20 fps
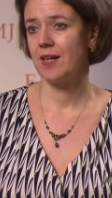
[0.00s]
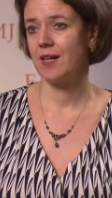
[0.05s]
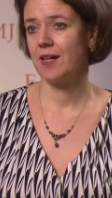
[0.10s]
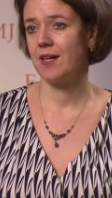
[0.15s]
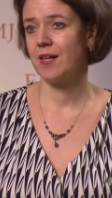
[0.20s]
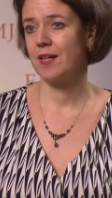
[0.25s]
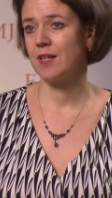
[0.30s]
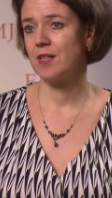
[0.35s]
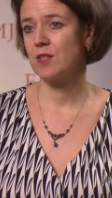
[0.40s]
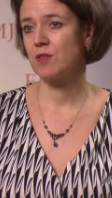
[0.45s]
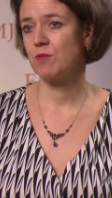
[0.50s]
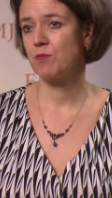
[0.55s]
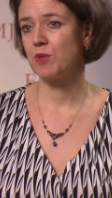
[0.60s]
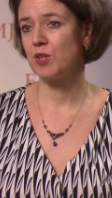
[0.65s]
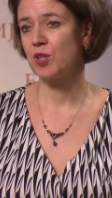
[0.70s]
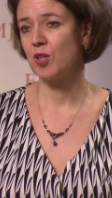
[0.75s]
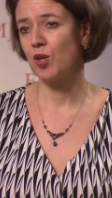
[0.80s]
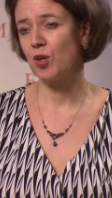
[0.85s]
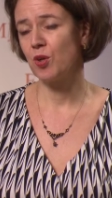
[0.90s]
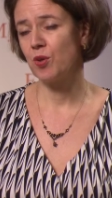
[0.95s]
And we
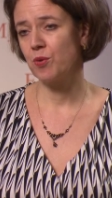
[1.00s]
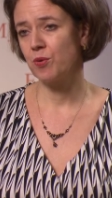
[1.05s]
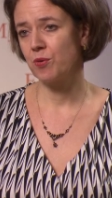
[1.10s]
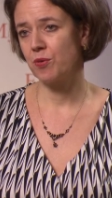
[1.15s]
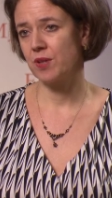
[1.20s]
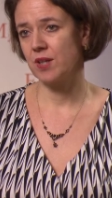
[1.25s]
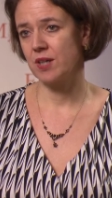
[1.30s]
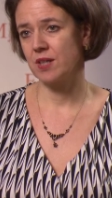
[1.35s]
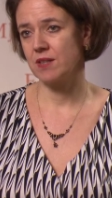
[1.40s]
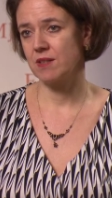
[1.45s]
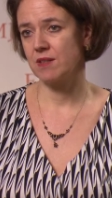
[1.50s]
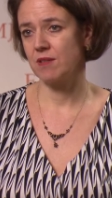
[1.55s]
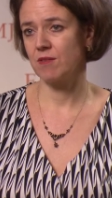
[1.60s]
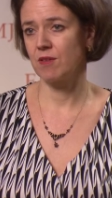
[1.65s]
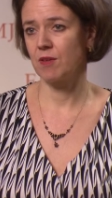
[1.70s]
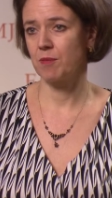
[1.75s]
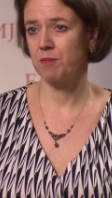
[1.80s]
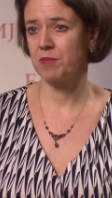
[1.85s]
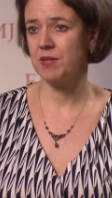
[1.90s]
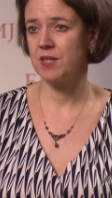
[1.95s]
know that
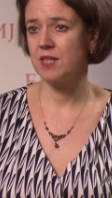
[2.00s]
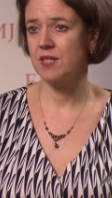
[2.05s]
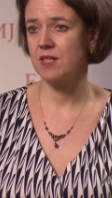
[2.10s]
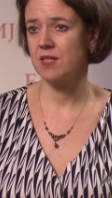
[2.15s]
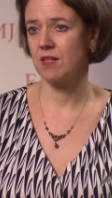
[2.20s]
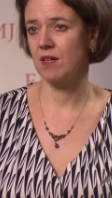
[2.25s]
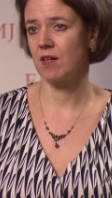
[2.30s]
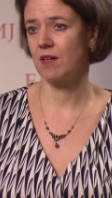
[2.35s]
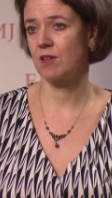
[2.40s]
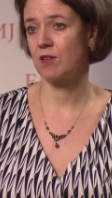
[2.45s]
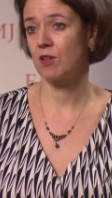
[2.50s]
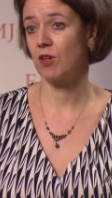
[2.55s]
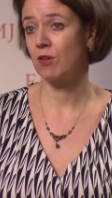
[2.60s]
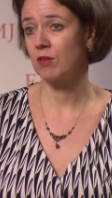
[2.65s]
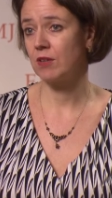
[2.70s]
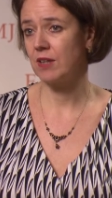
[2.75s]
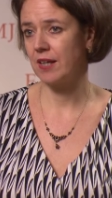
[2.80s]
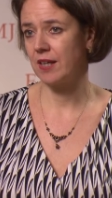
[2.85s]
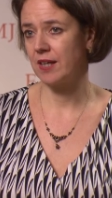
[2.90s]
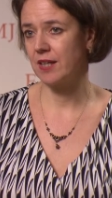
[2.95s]
the PCR
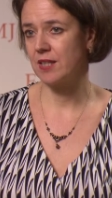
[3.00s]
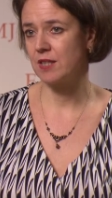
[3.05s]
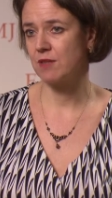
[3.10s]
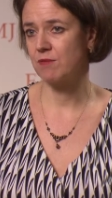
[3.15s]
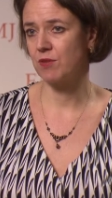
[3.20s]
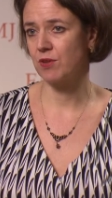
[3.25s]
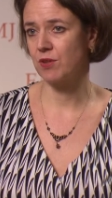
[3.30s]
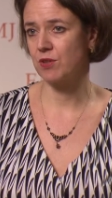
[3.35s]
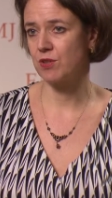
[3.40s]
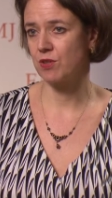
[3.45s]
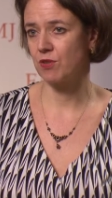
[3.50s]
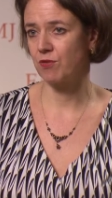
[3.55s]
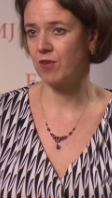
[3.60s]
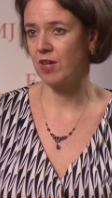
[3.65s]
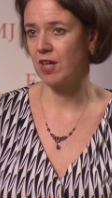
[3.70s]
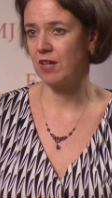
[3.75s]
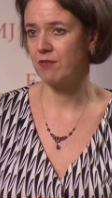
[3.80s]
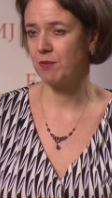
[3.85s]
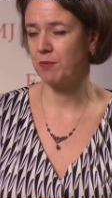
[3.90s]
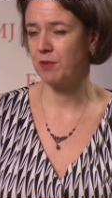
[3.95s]
correlates with the
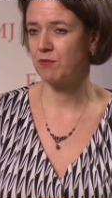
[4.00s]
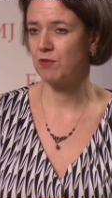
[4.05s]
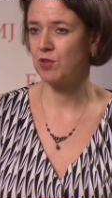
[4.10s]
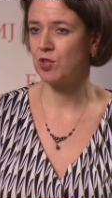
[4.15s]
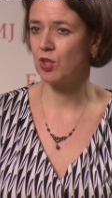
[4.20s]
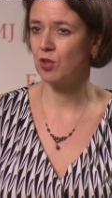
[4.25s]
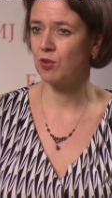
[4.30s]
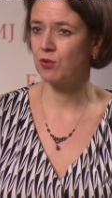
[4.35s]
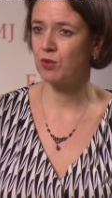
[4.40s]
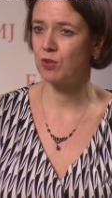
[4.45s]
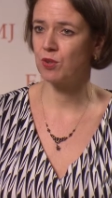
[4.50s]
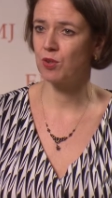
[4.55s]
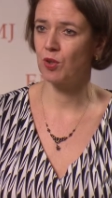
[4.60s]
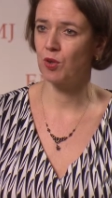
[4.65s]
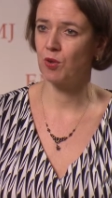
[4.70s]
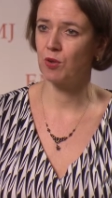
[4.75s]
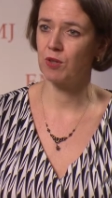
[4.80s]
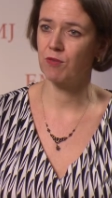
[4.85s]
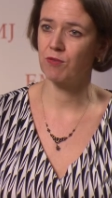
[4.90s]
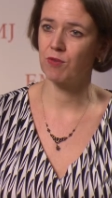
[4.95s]
survival, but we don't
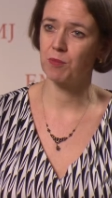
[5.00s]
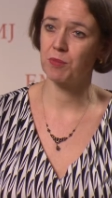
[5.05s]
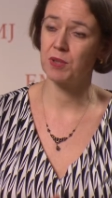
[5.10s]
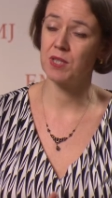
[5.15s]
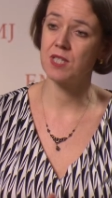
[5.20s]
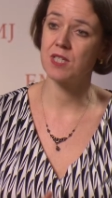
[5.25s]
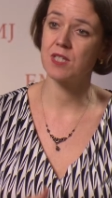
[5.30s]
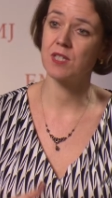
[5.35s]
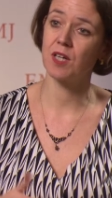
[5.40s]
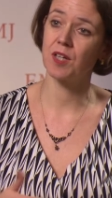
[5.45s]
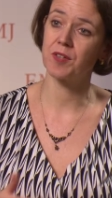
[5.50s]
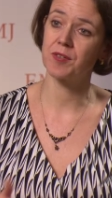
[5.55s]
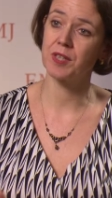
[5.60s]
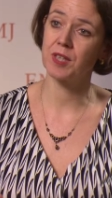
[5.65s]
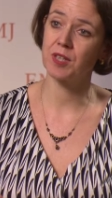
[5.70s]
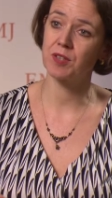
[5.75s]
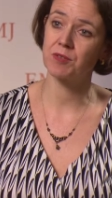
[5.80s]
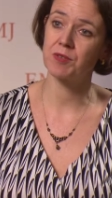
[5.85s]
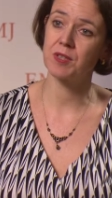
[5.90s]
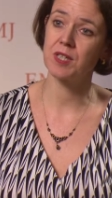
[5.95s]
know if a PCR
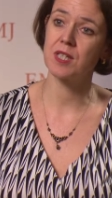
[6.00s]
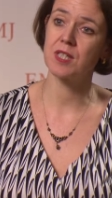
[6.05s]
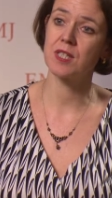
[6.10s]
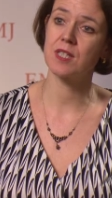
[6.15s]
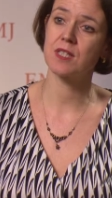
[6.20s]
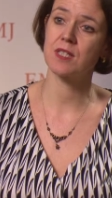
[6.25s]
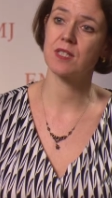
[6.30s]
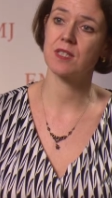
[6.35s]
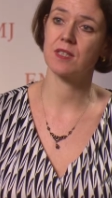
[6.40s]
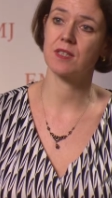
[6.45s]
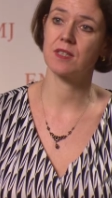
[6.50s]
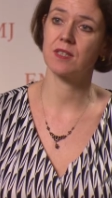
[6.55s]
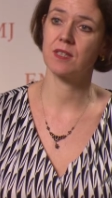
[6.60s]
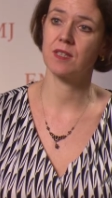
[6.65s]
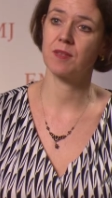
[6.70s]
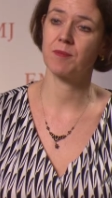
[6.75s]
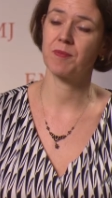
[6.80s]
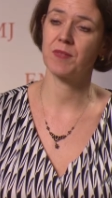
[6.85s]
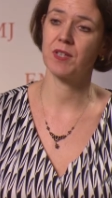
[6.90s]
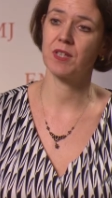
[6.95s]
increase
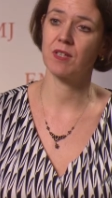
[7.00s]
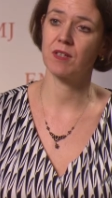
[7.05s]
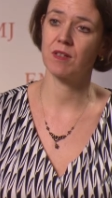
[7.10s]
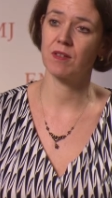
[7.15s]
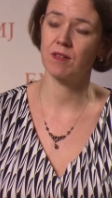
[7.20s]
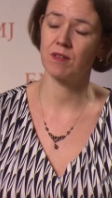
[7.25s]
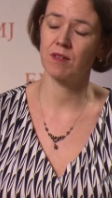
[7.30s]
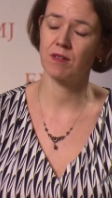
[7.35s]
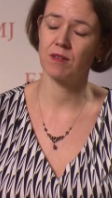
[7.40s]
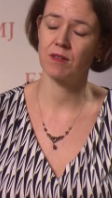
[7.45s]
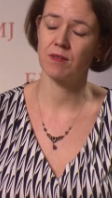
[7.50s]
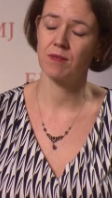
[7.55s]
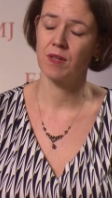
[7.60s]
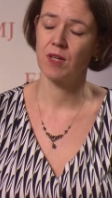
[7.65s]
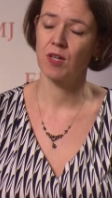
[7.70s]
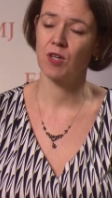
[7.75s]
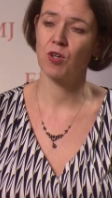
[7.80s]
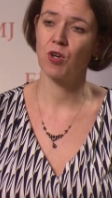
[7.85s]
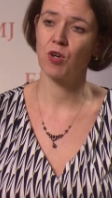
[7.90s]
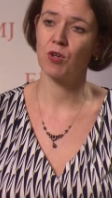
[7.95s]

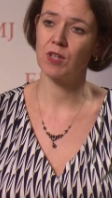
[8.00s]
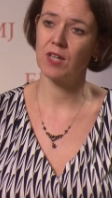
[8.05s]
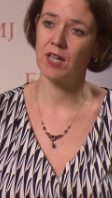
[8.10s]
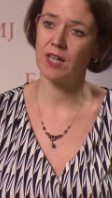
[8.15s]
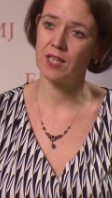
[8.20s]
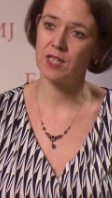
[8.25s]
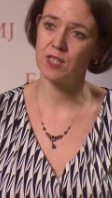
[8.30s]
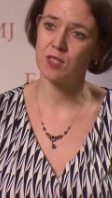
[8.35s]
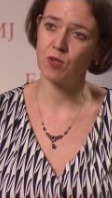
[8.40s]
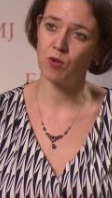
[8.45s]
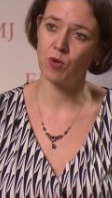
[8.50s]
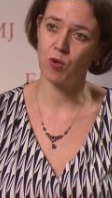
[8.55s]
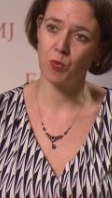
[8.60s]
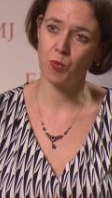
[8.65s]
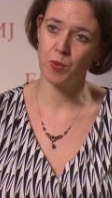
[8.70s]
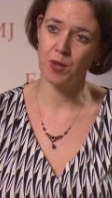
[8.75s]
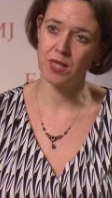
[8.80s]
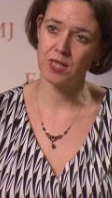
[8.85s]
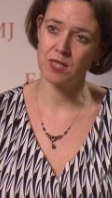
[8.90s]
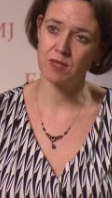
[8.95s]
correlates
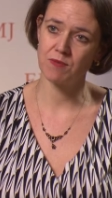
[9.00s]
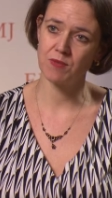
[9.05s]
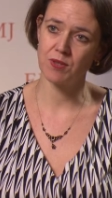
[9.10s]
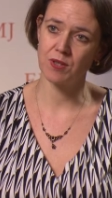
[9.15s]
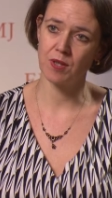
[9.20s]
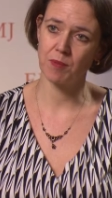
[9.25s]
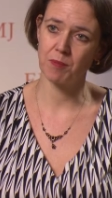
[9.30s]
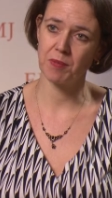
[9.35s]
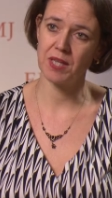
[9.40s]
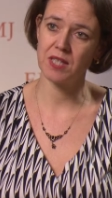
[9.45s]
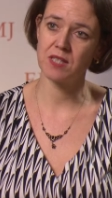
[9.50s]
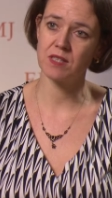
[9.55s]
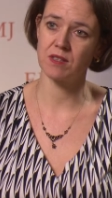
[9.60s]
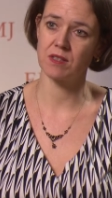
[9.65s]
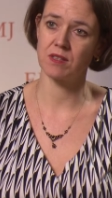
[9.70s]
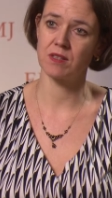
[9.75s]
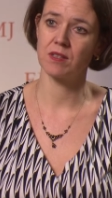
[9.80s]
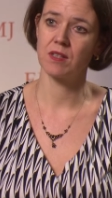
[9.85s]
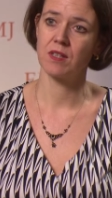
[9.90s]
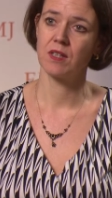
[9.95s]
always with a
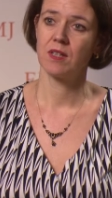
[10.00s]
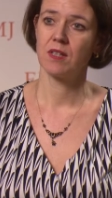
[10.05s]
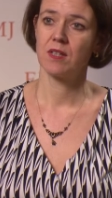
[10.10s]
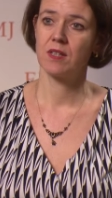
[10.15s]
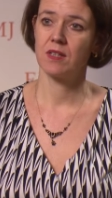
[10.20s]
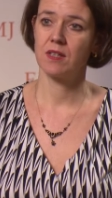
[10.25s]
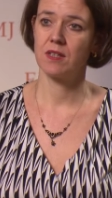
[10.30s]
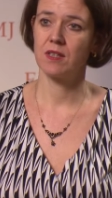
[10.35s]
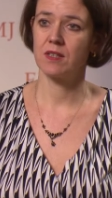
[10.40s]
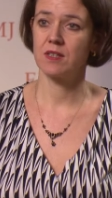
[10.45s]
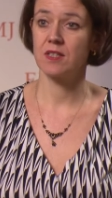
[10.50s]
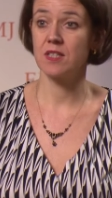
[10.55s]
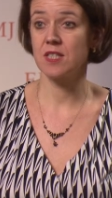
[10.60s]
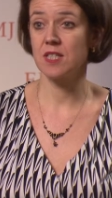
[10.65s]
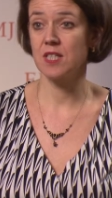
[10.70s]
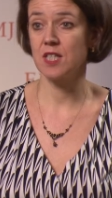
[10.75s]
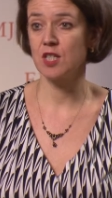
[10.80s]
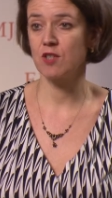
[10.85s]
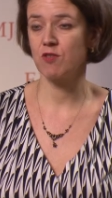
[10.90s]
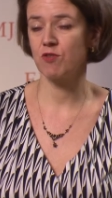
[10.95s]
better
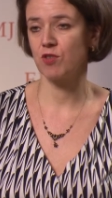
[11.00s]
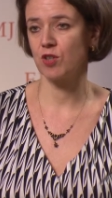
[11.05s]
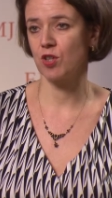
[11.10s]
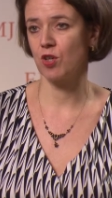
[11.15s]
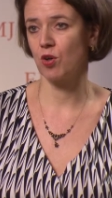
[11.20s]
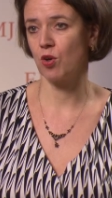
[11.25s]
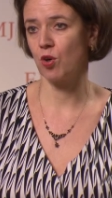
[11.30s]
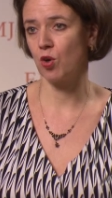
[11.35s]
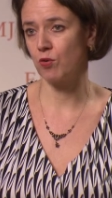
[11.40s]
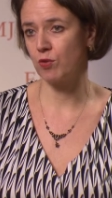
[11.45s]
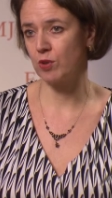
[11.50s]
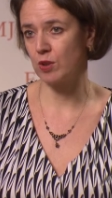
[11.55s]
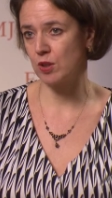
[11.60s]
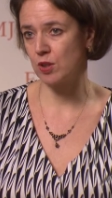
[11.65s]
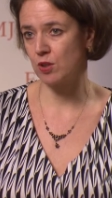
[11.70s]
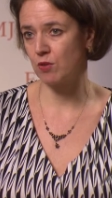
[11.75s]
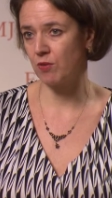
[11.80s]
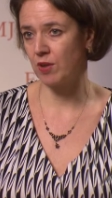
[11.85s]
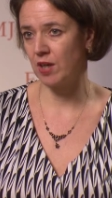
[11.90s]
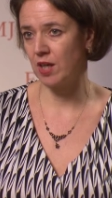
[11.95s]
disease-free or overall
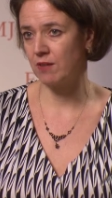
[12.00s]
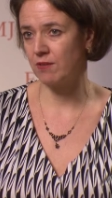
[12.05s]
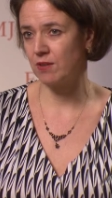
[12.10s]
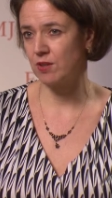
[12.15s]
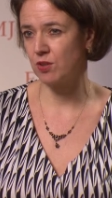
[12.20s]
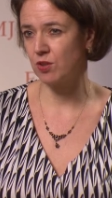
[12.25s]
survival.